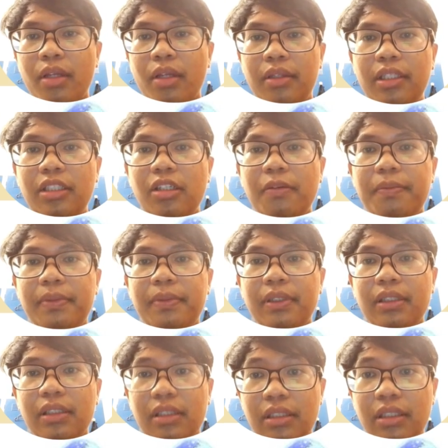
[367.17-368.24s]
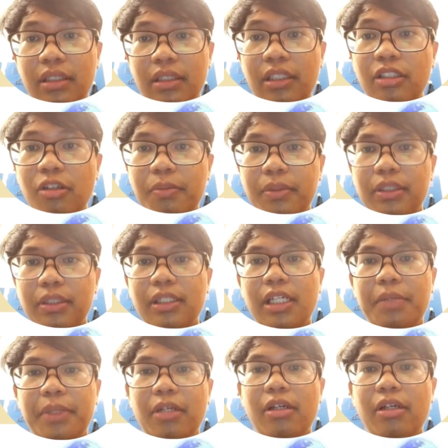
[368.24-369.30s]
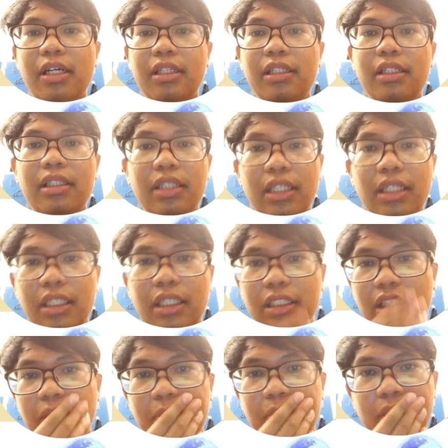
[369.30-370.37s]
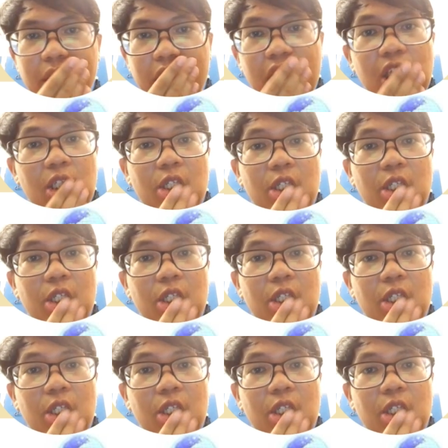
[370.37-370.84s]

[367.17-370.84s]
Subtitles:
This computer can be located in the same building